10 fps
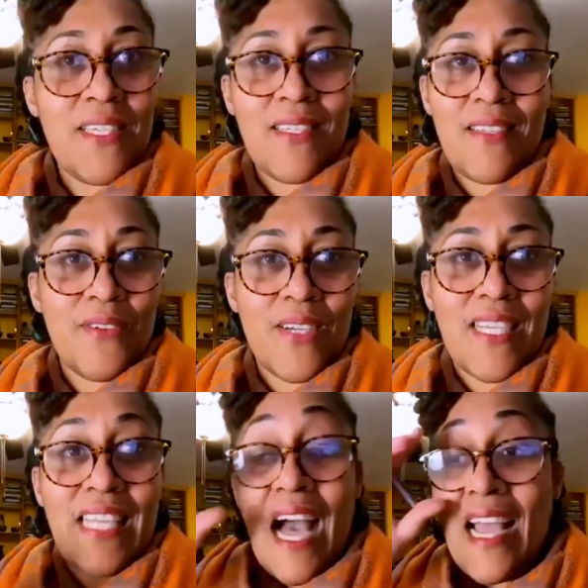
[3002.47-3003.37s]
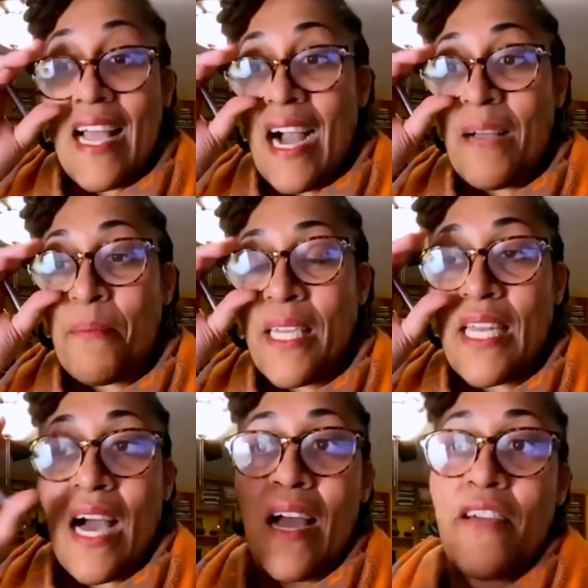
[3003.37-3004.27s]
just, because I mean,
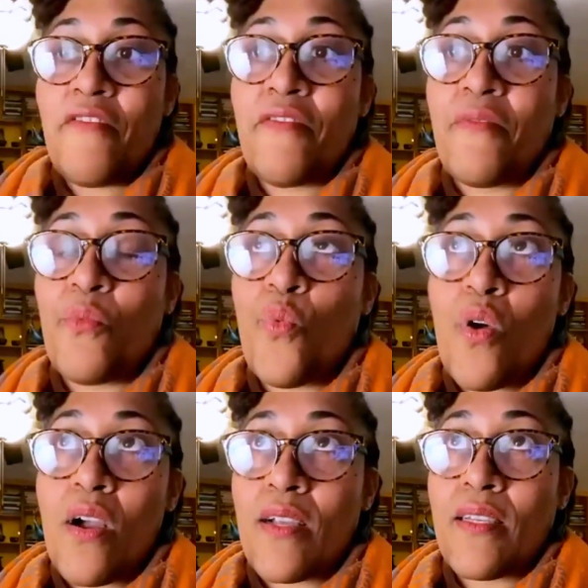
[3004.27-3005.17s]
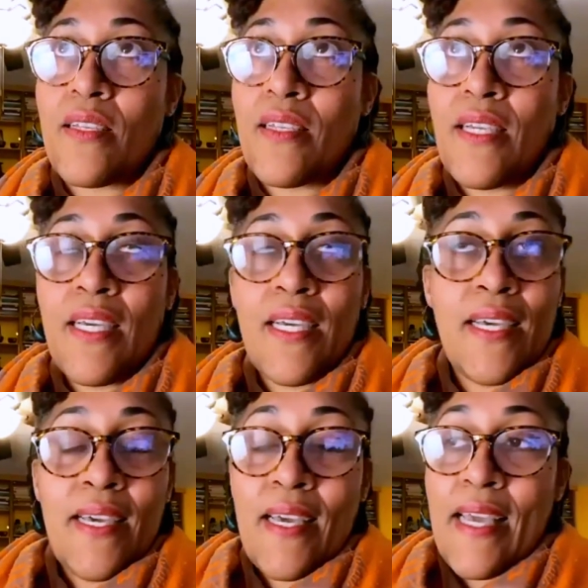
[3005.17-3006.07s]
I've worked
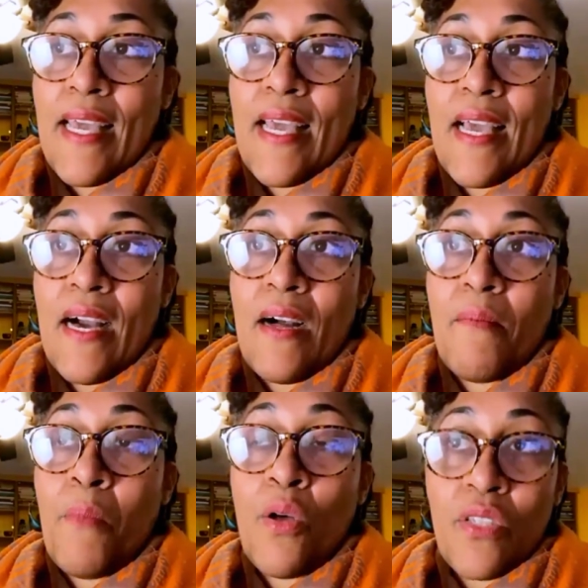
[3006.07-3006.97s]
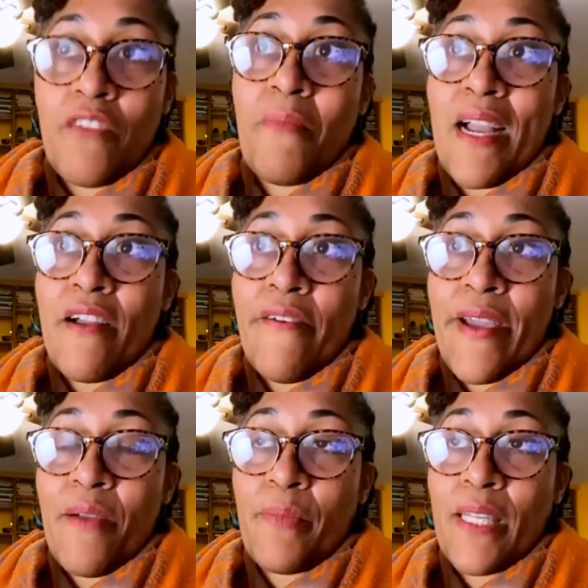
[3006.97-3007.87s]
most of my
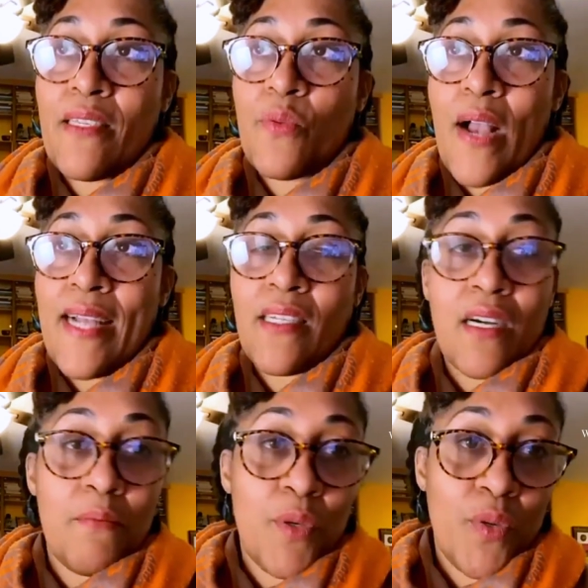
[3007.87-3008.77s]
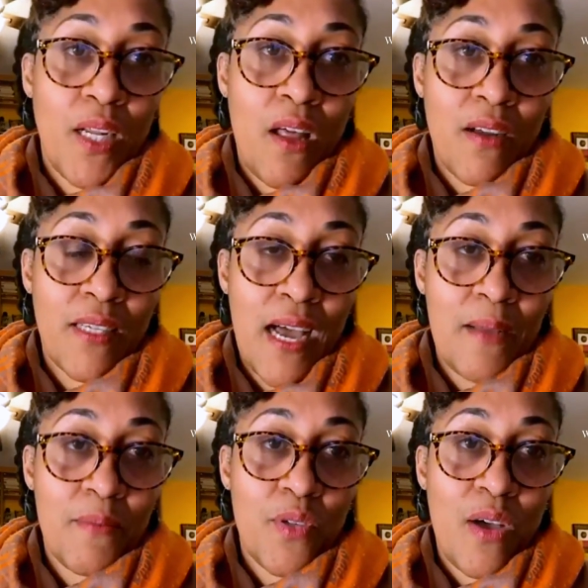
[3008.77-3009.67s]
career in places where I had to commute a long
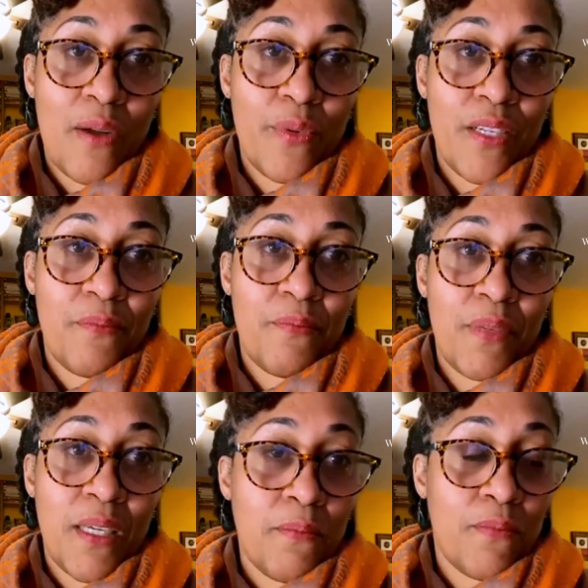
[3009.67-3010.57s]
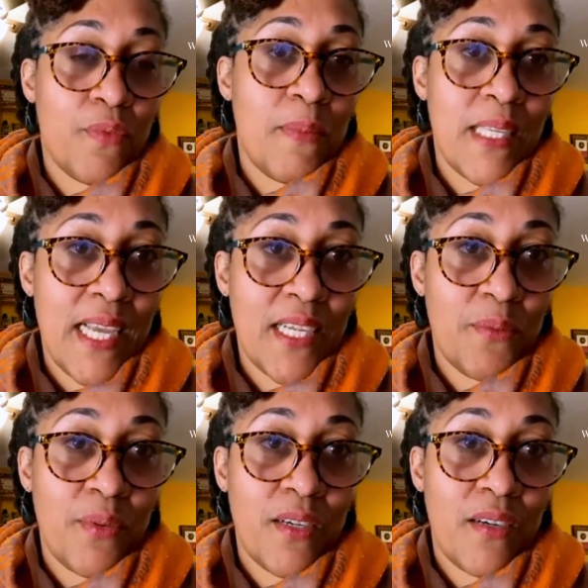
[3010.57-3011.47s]
time. So I would be with my
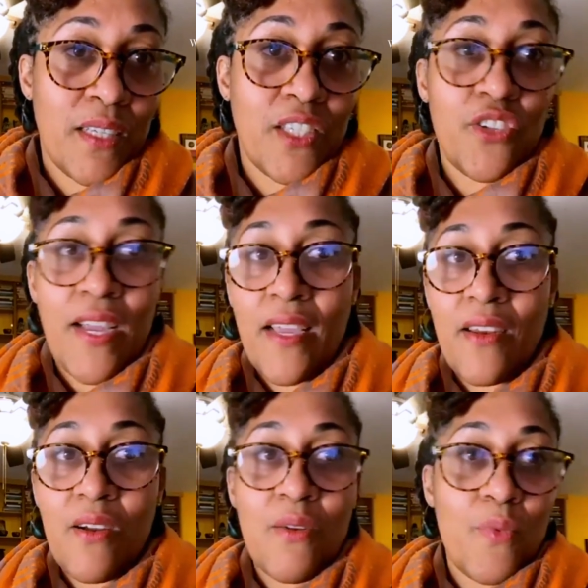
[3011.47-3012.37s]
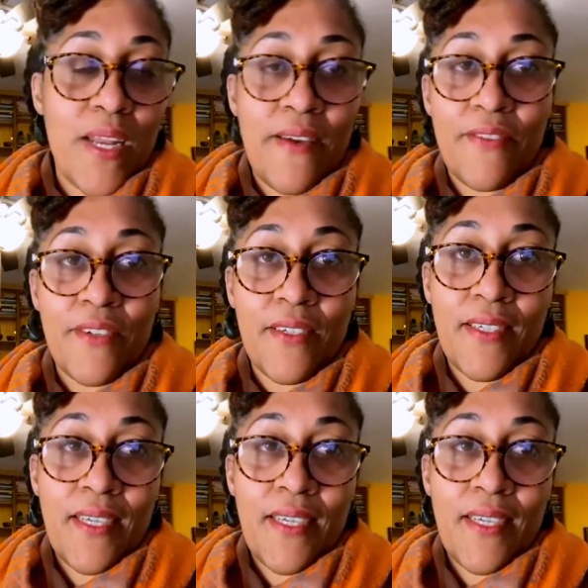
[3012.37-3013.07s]
sketchbook on train or whatever.